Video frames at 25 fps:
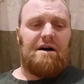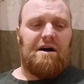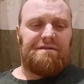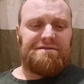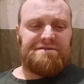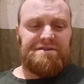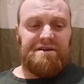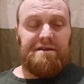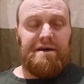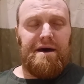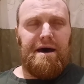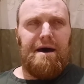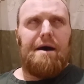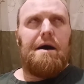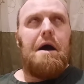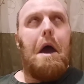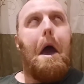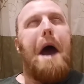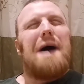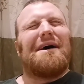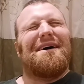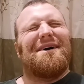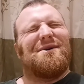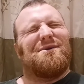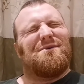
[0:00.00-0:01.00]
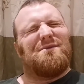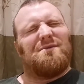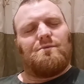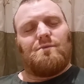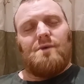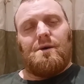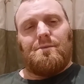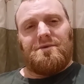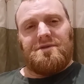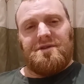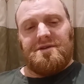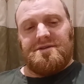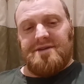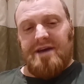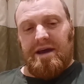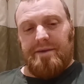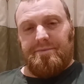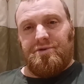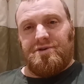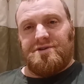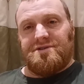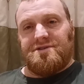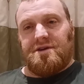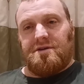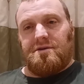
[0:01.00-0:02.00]
that, one with the tech
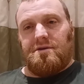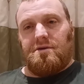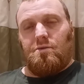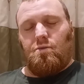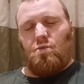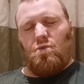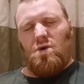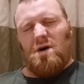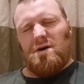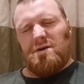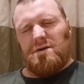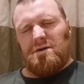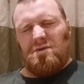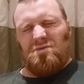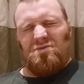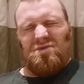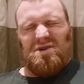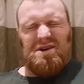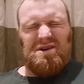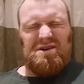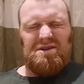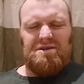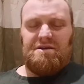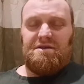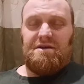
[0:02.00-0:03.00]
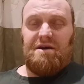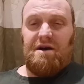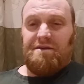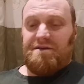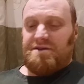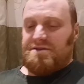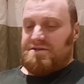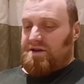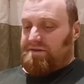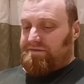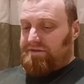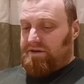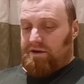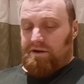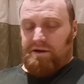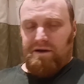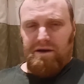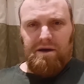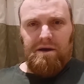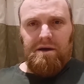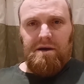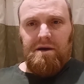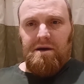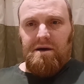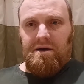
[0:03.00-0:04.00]
priest in, one with the other stuff in.
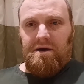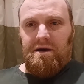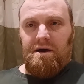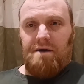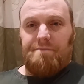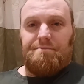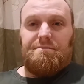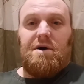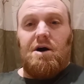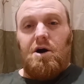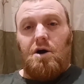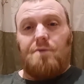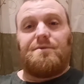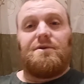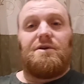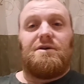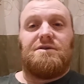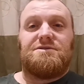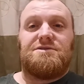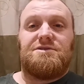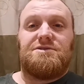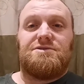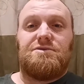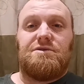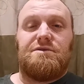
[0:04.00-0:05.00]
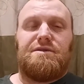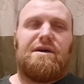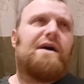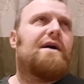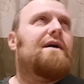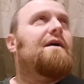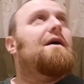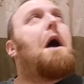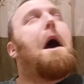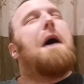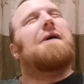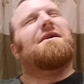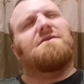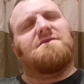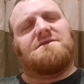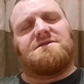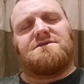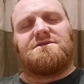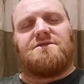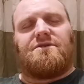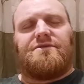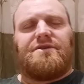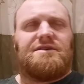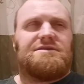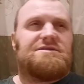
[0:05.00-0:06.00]
I hope you guys enjoyed that.
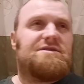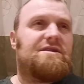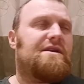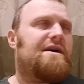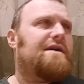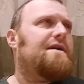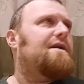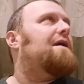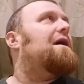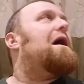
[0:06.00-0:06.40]
Sorry it's late.